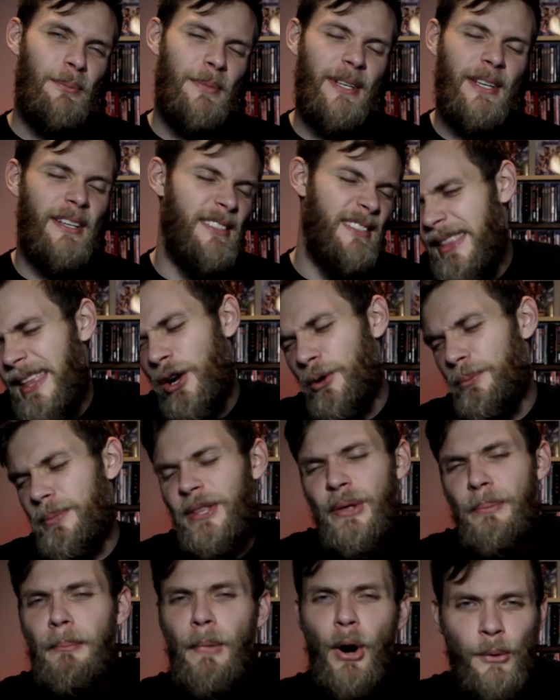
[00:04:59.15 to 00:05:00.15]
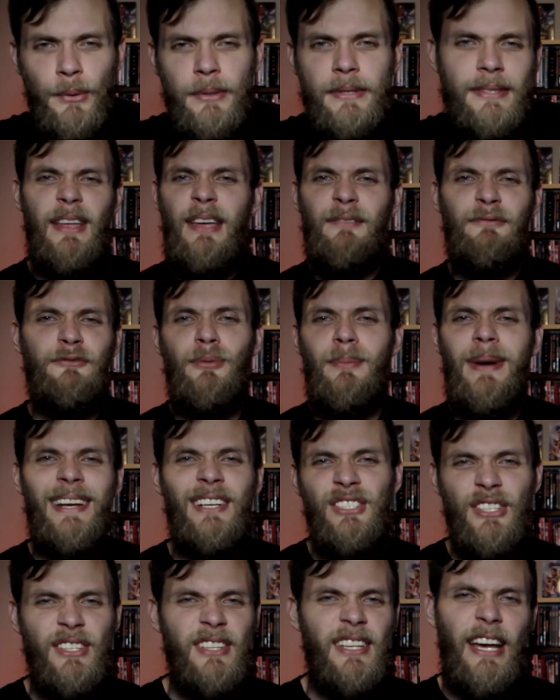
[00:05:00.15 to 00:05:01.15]
because that'll be the most
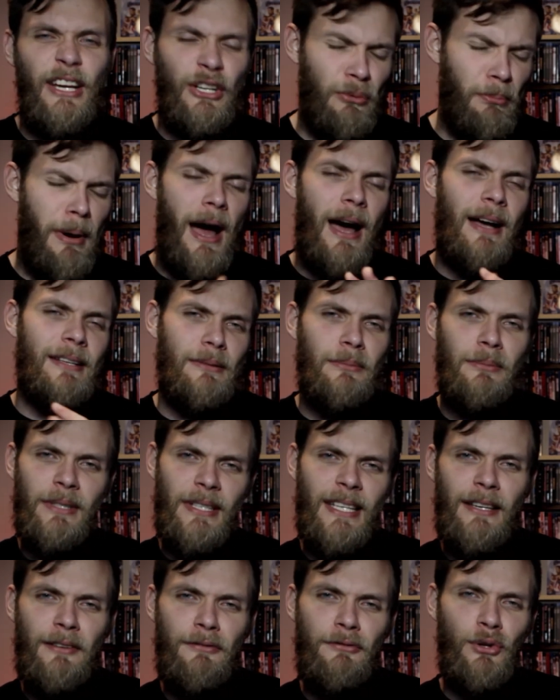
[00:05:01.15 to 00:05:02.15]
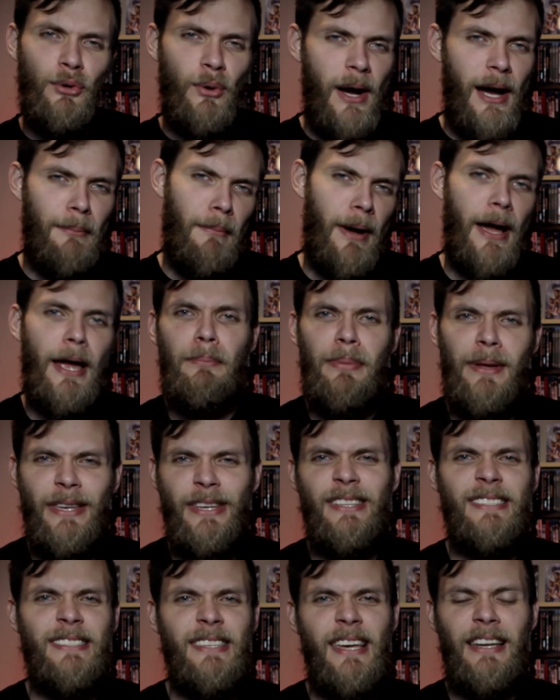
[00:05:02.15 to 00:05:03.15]
information that I could possibly give you on my
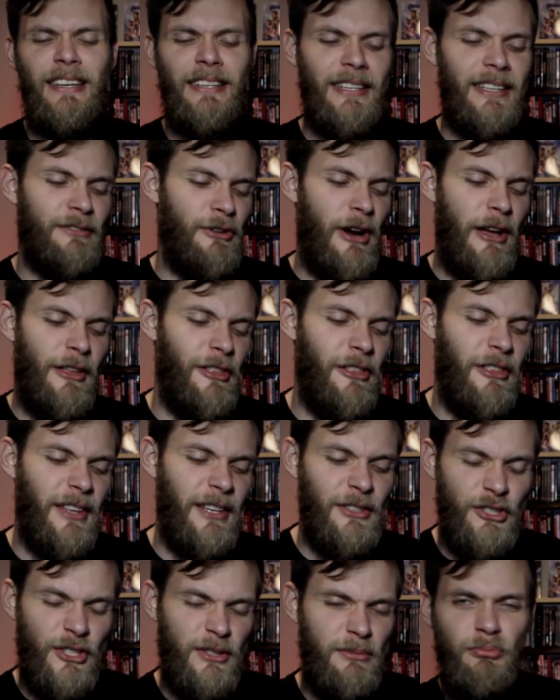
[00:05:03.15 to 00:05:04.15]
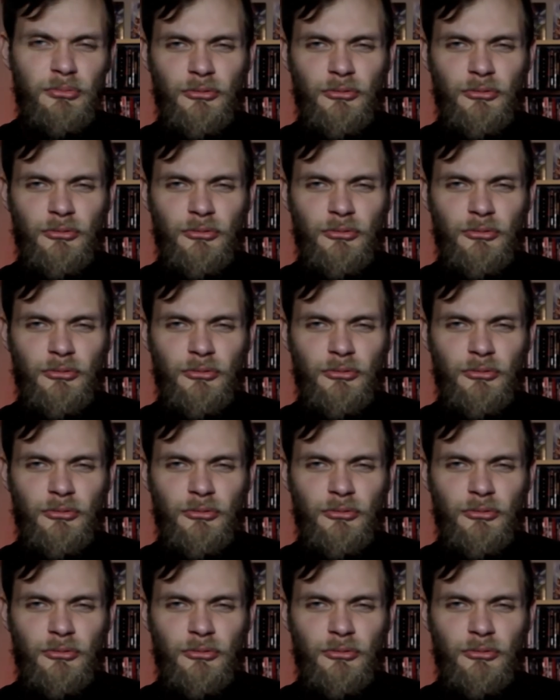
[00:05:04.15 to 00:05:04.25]
opinions on it, rather than just